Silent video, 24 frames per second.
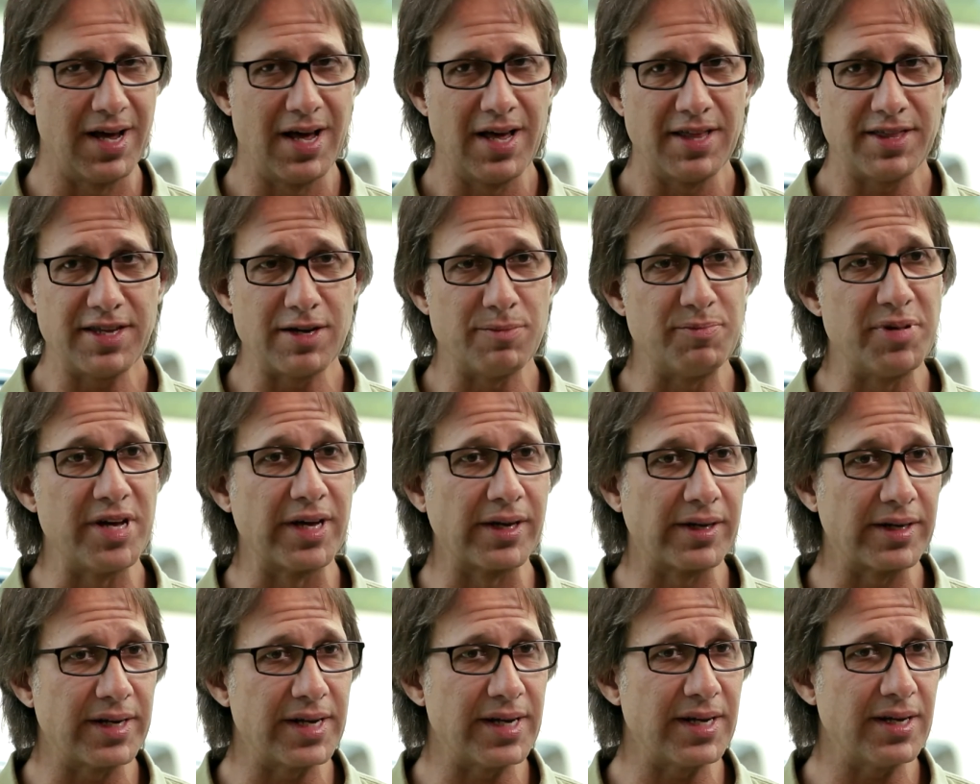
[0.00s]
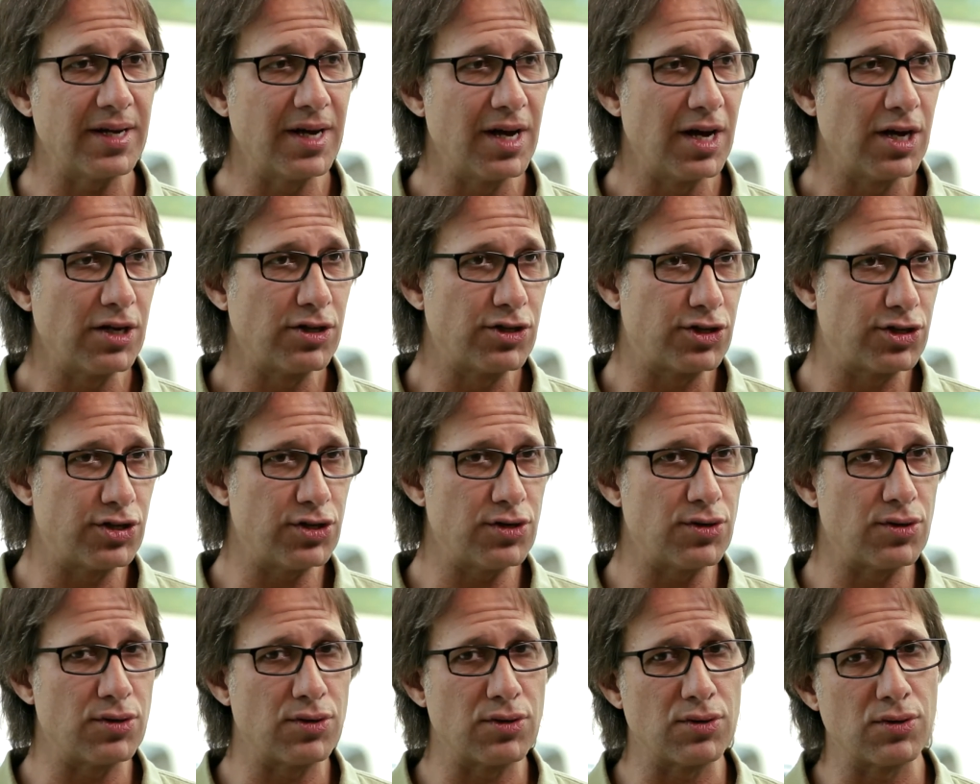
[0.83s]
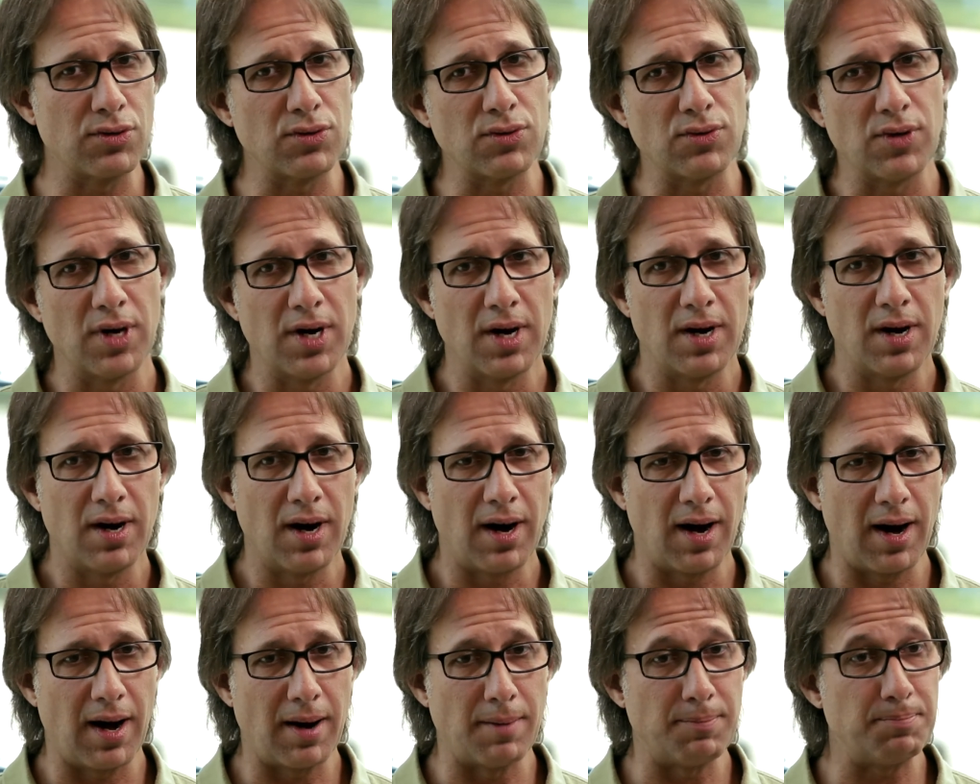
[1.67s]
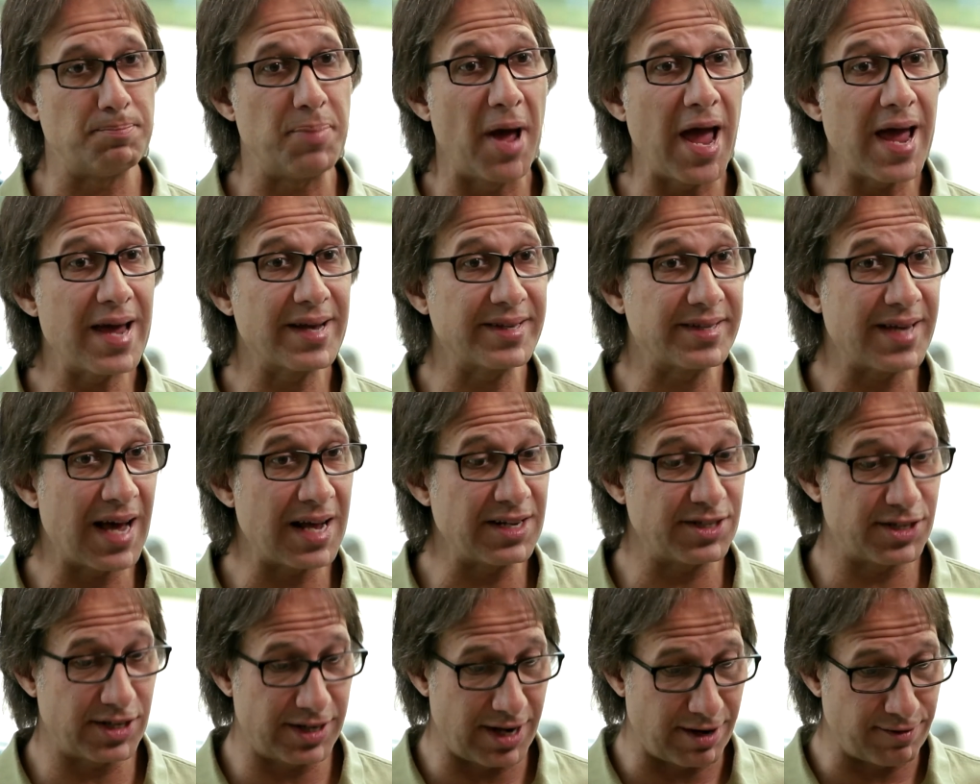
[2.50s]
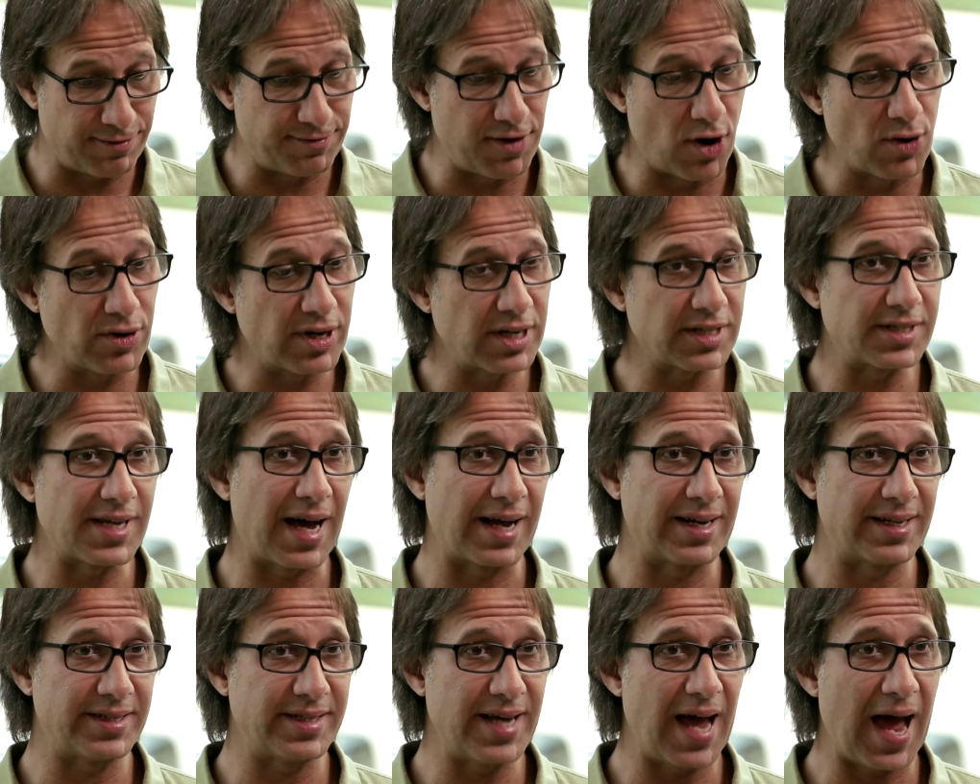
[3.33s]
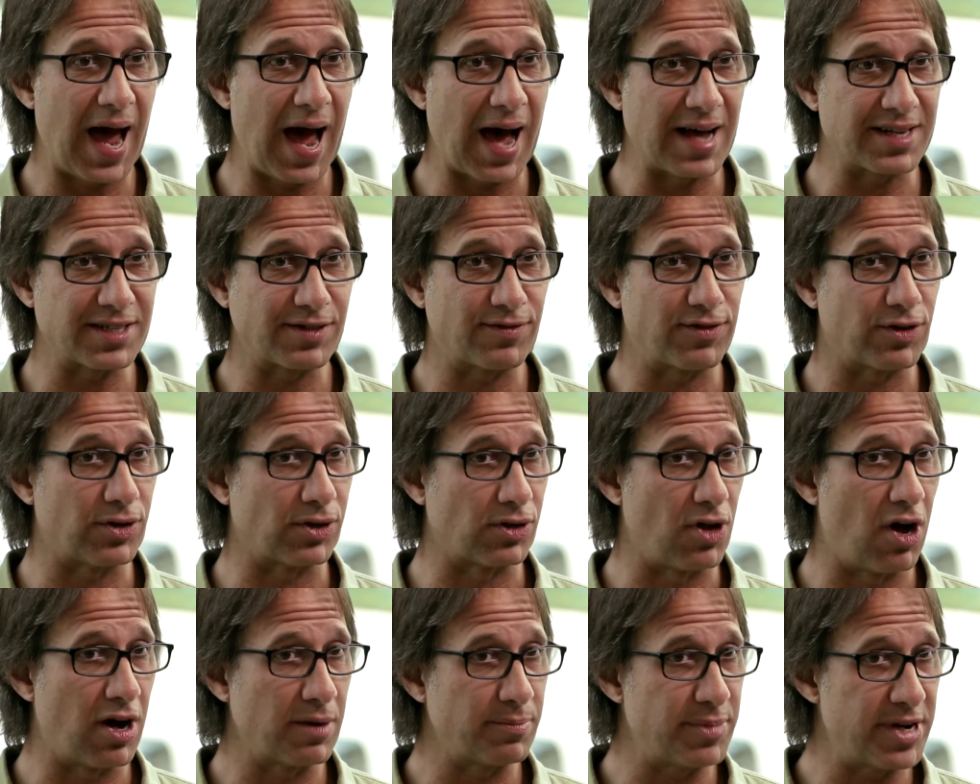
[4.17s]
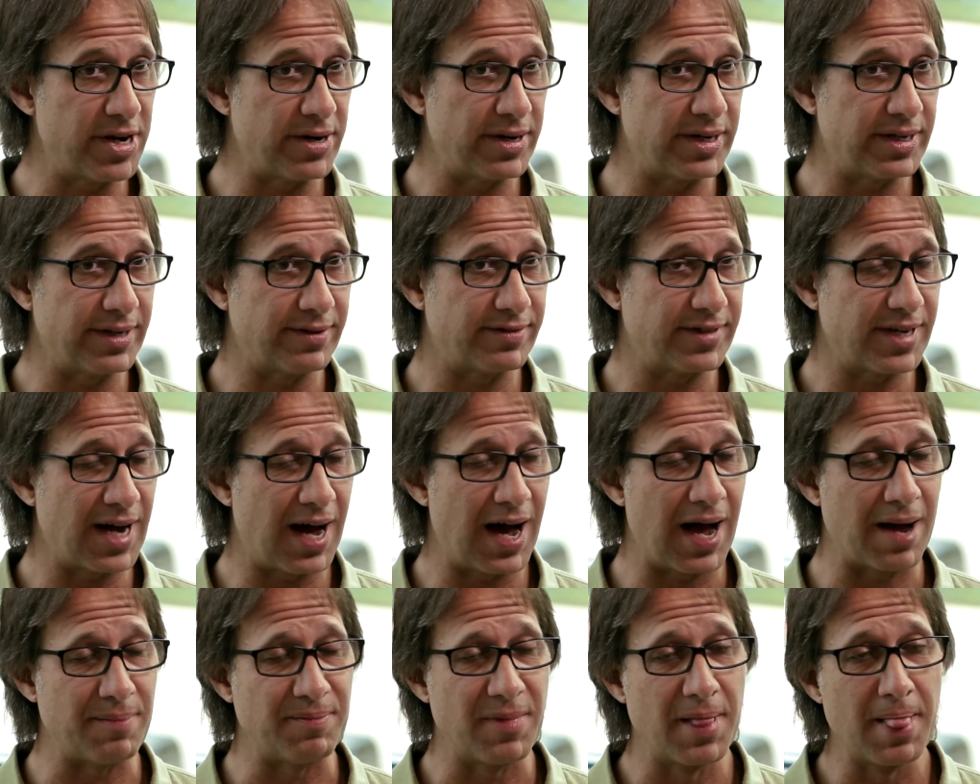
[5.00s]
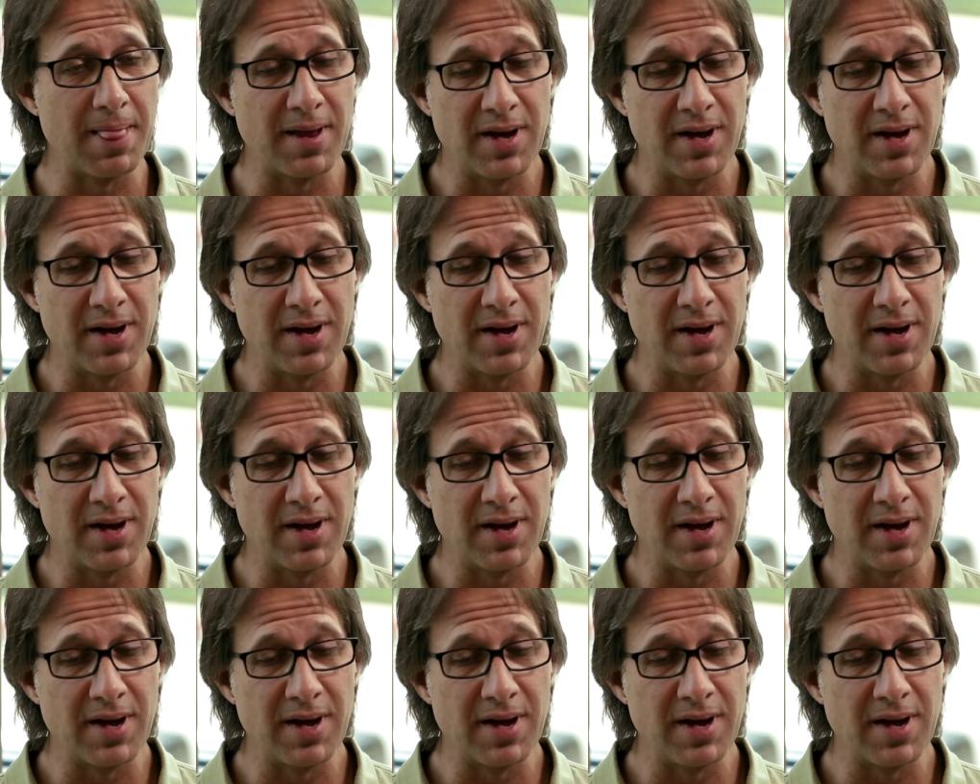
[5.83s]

the ability to uh, pay attention and focus on a task for a long period of time.